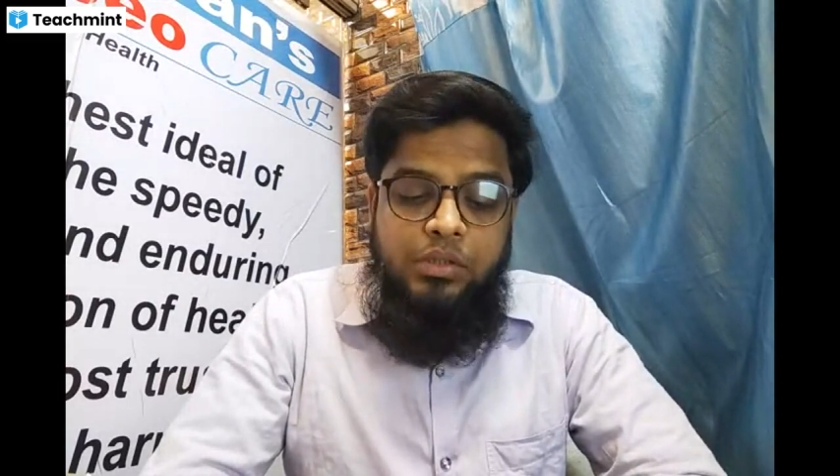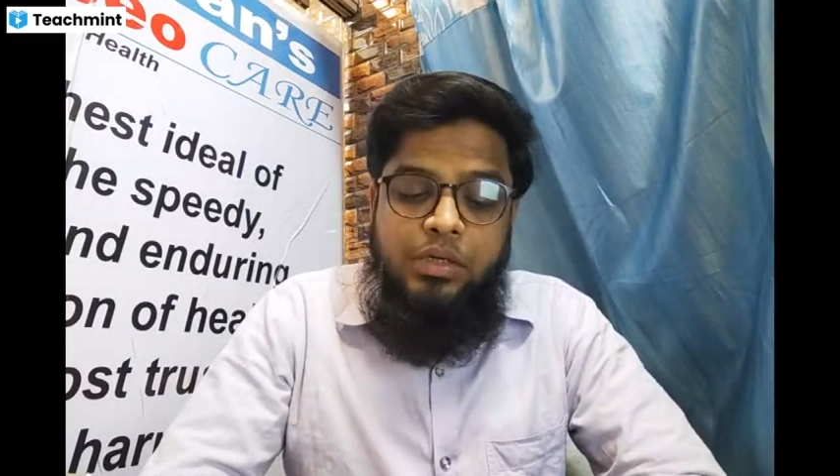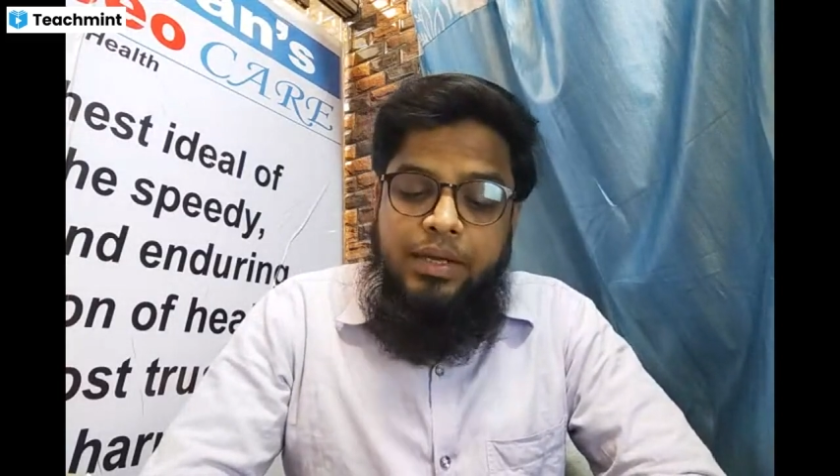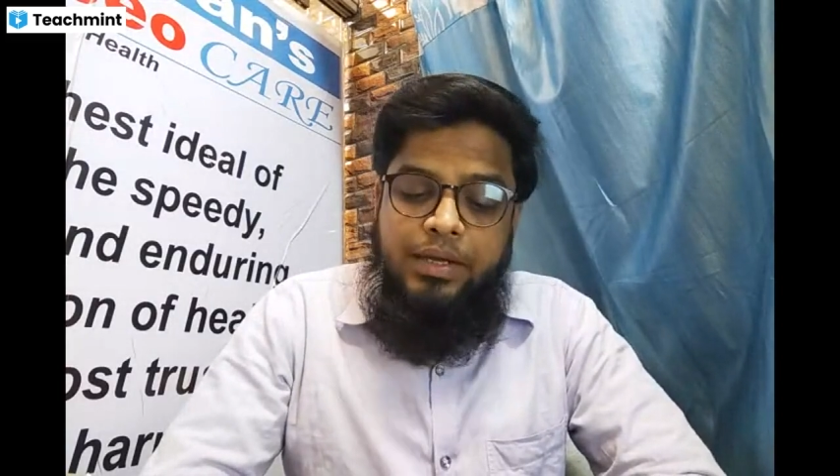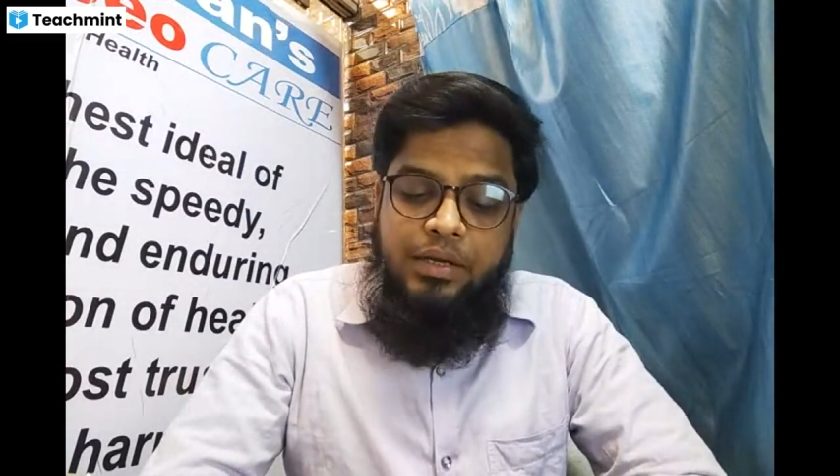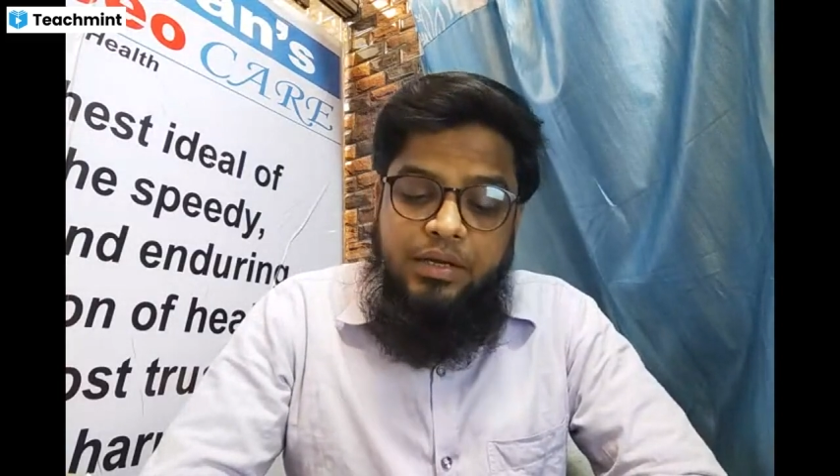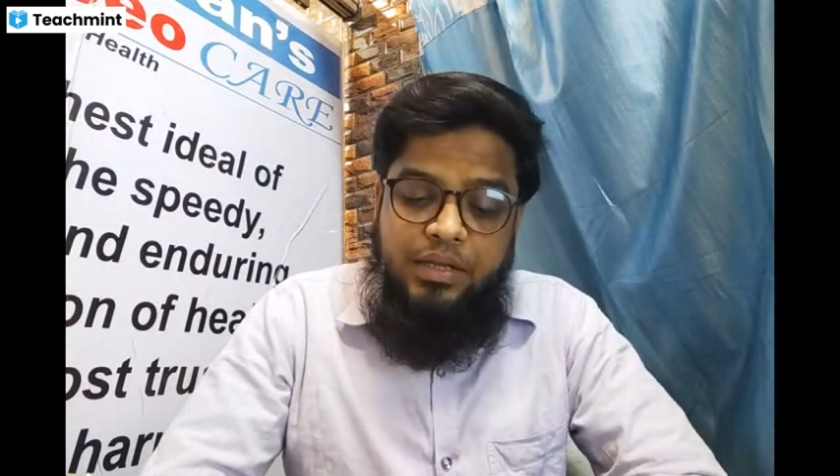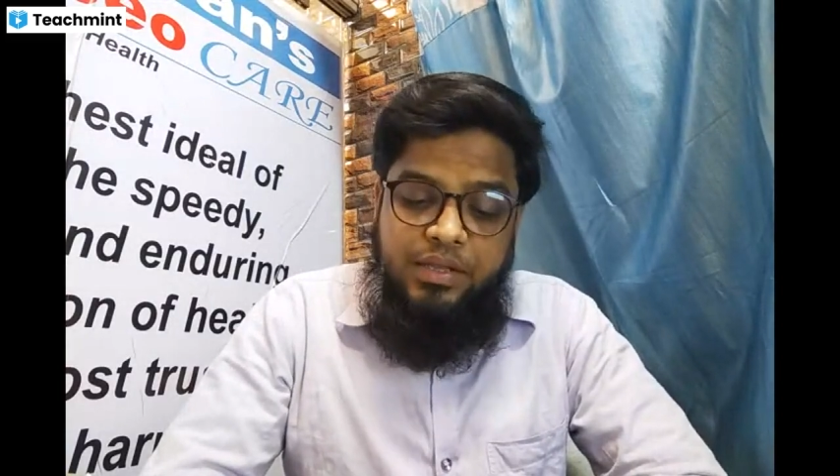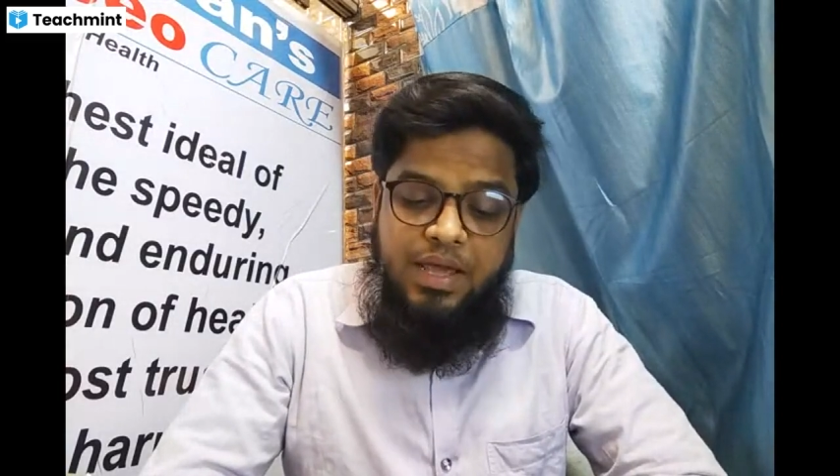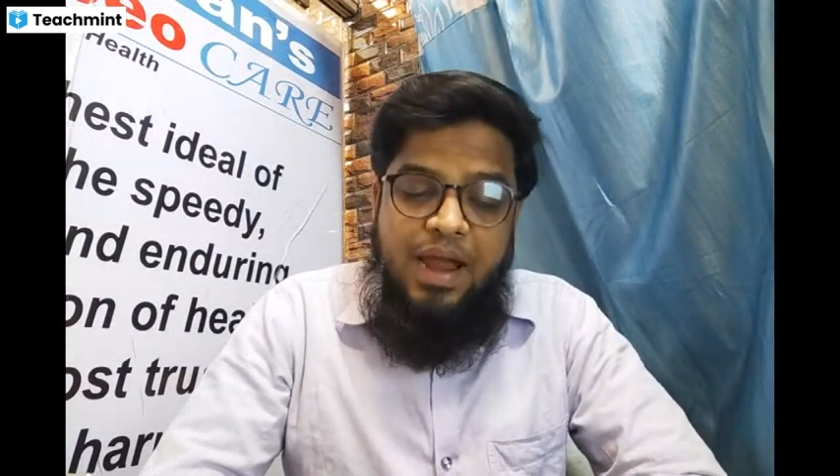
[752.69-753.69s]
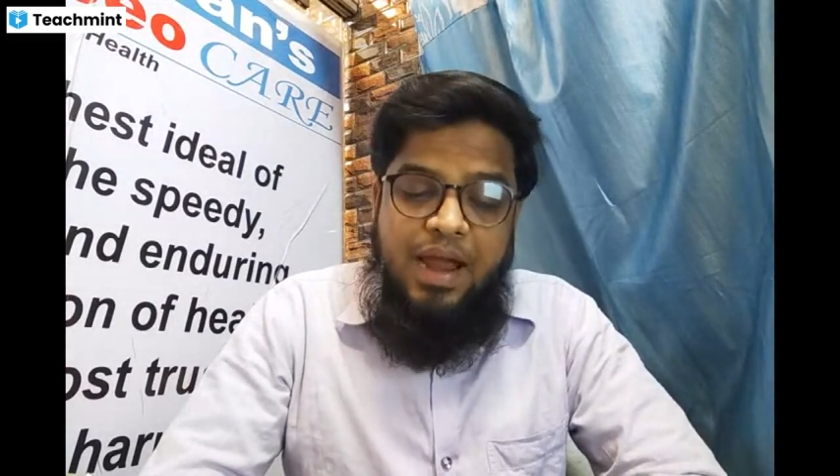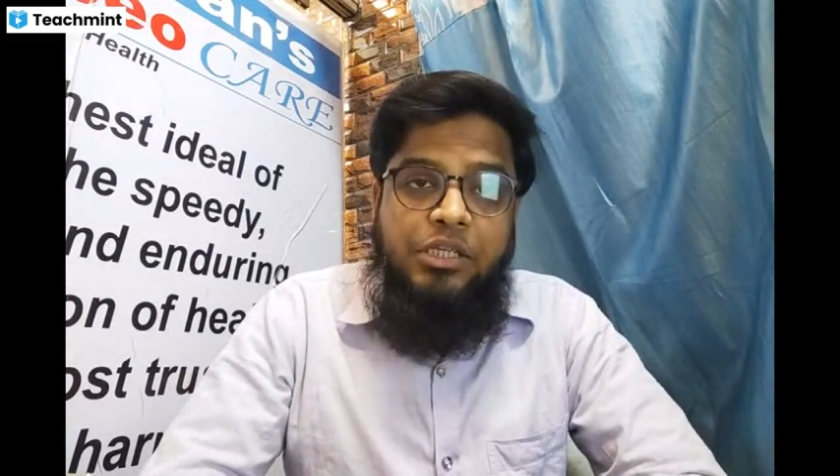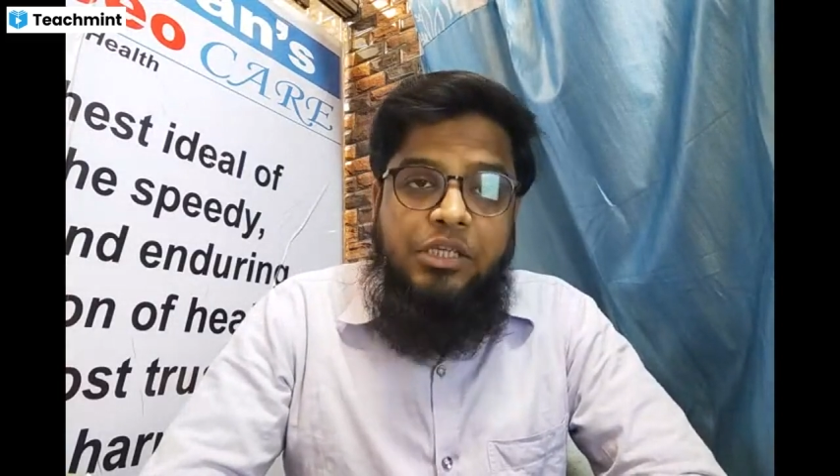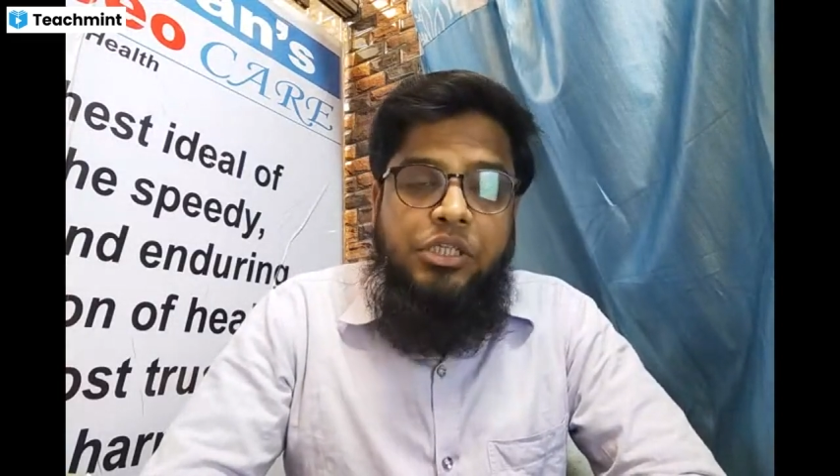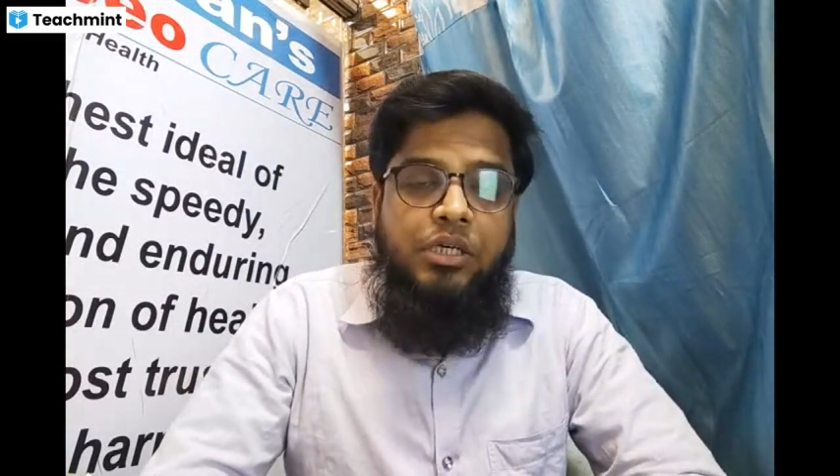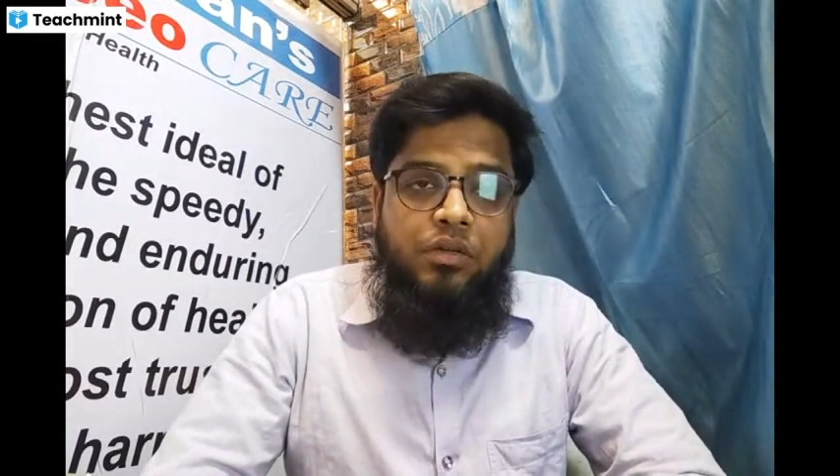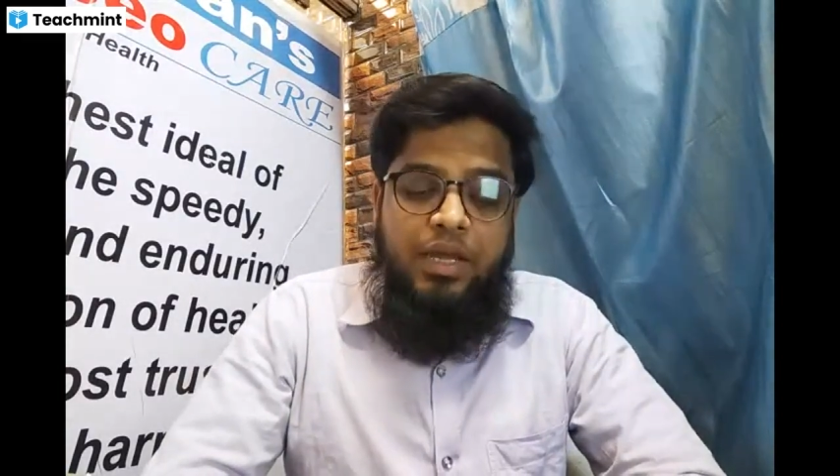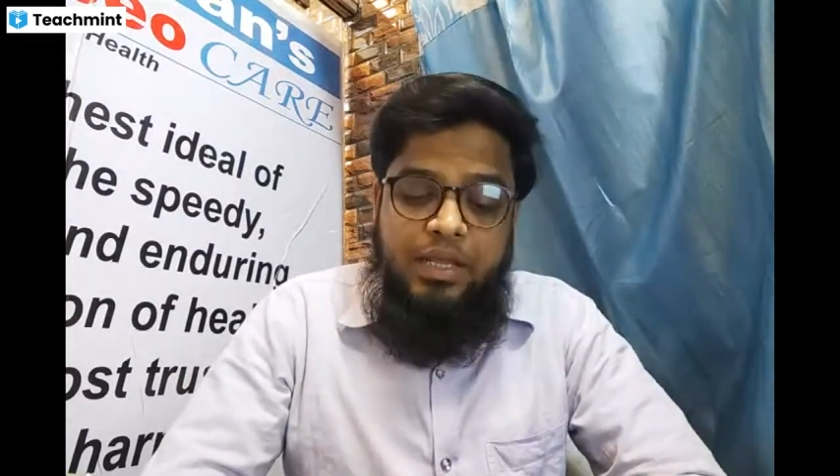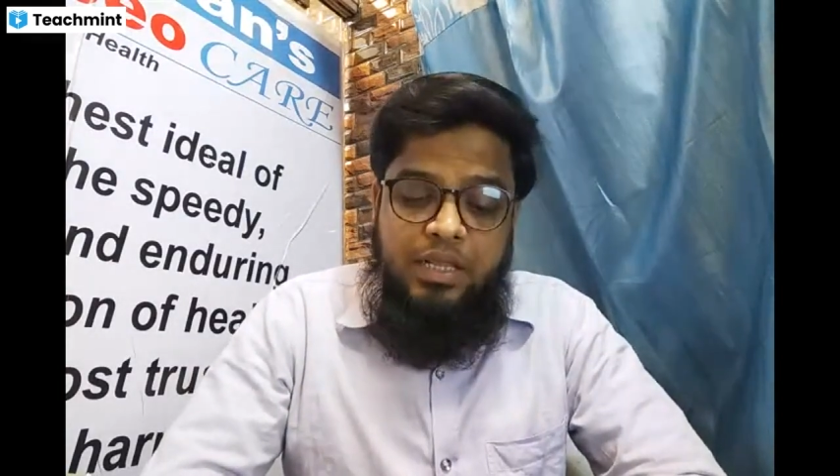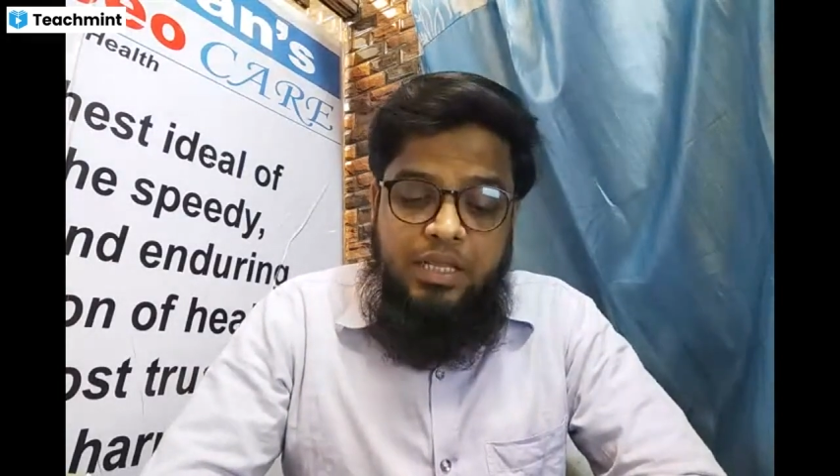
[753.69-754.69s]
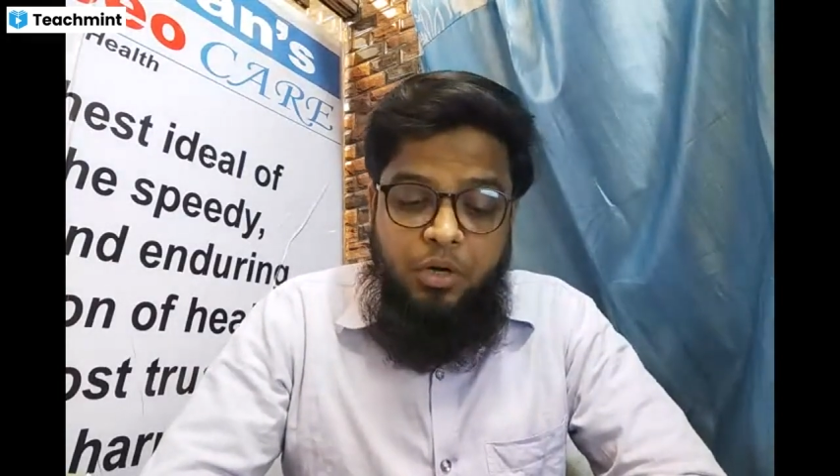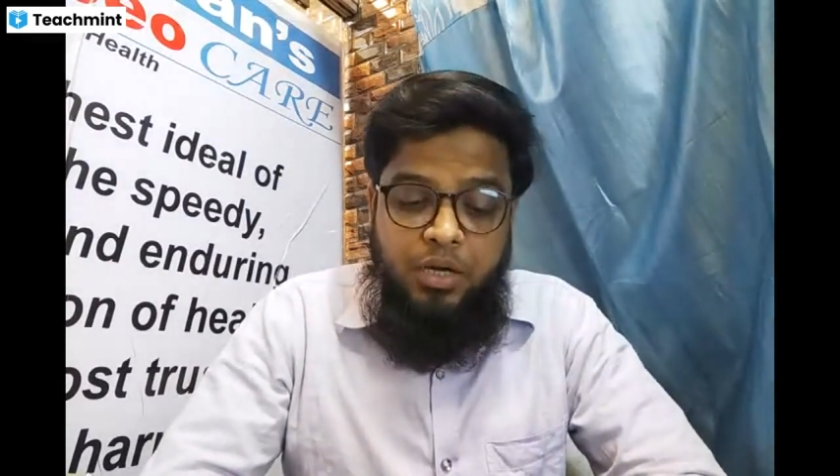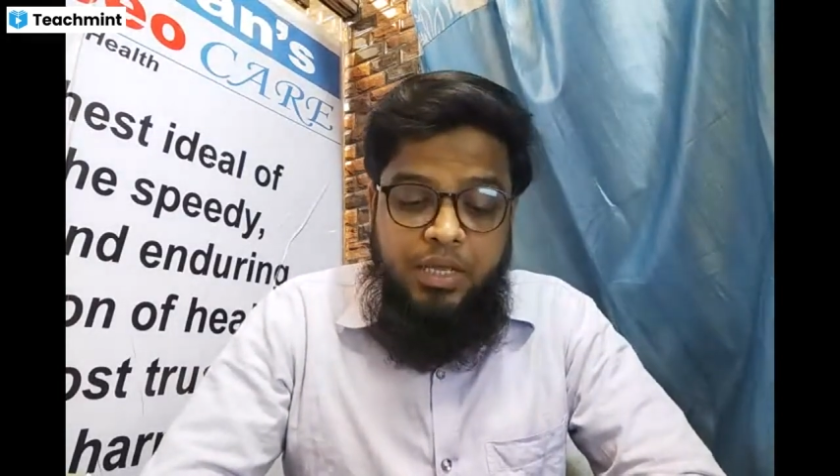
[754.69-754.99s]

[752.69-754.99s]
in its action on the healthy body.